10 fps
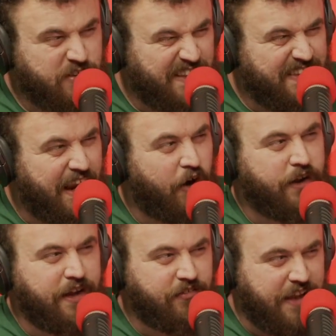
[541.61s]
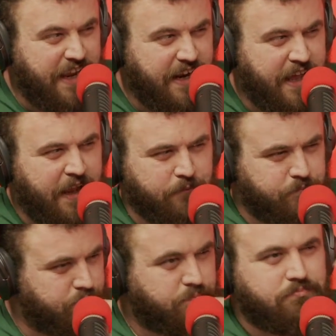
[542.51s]
in there. He's eating.
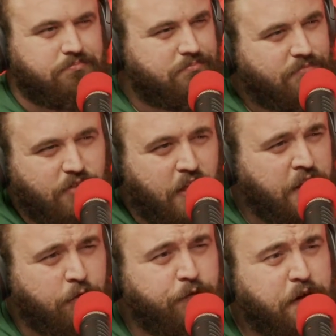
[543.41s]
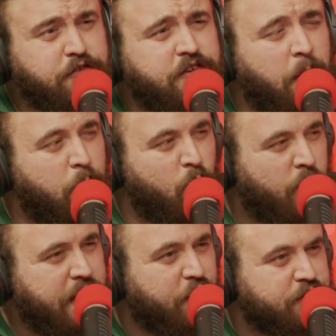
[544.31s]
You feel something
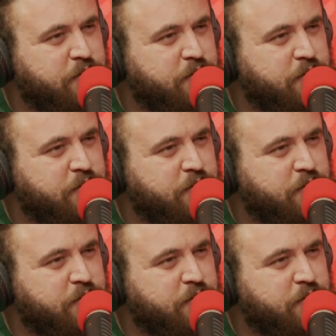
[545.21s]
weird,